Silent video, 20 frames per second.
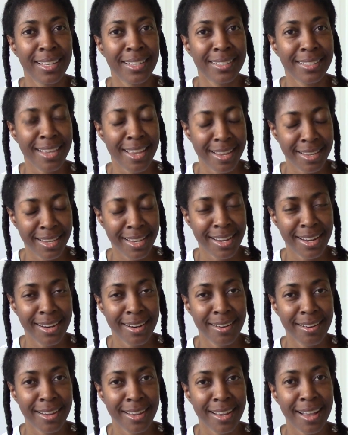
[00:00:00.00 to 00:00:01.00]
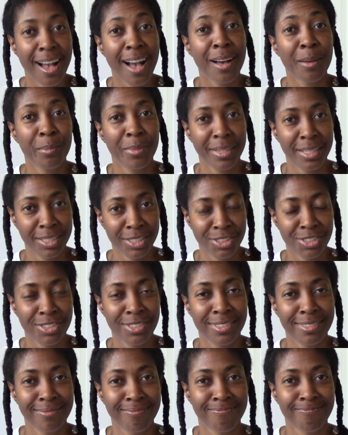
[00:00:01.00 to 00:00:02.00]
Take care and God bless
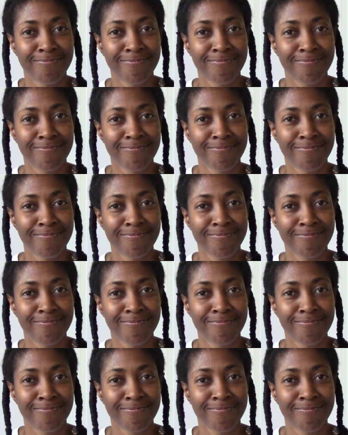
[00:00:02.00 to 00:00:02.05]
you.